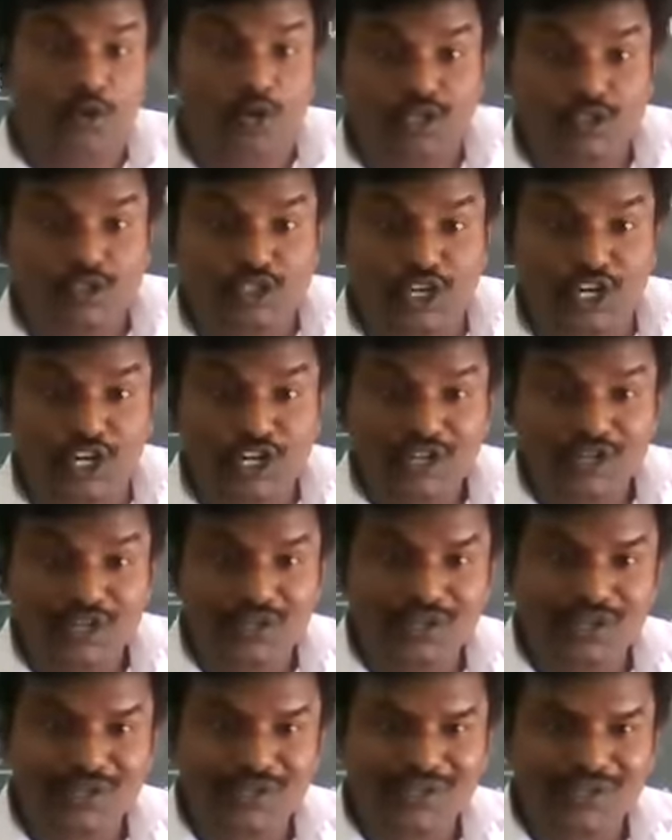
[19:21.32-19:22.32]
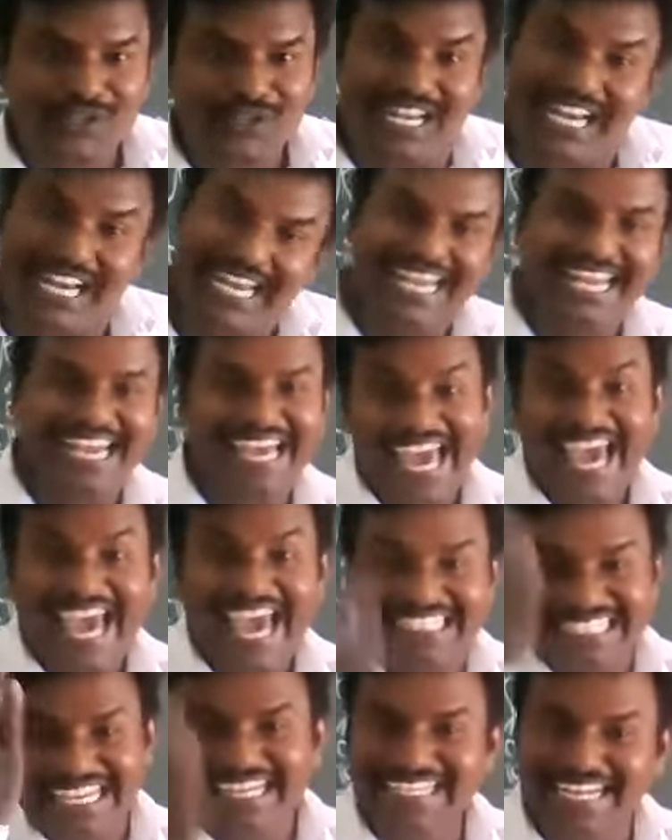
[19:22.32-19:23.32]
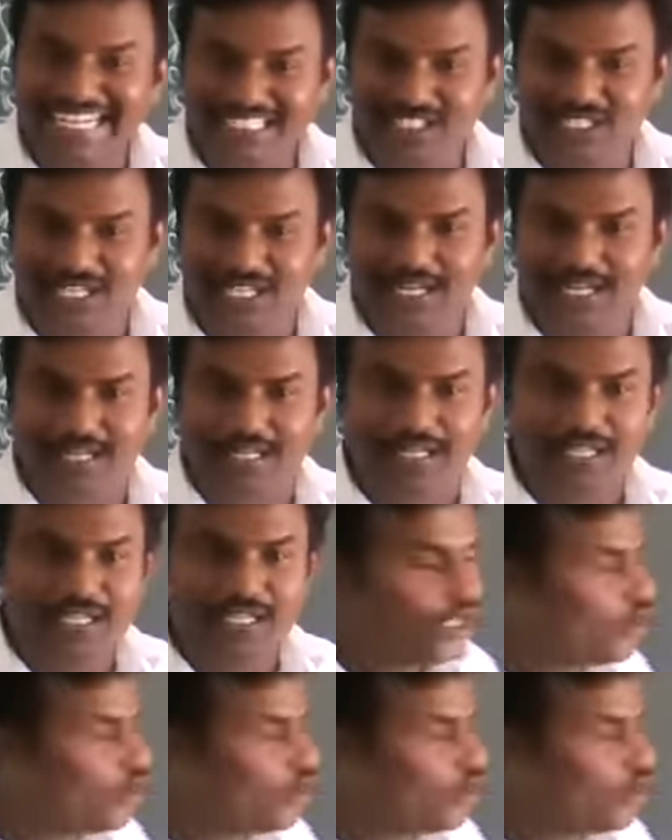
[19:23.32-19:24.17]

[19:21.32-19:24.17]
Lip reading: it goes to excited state.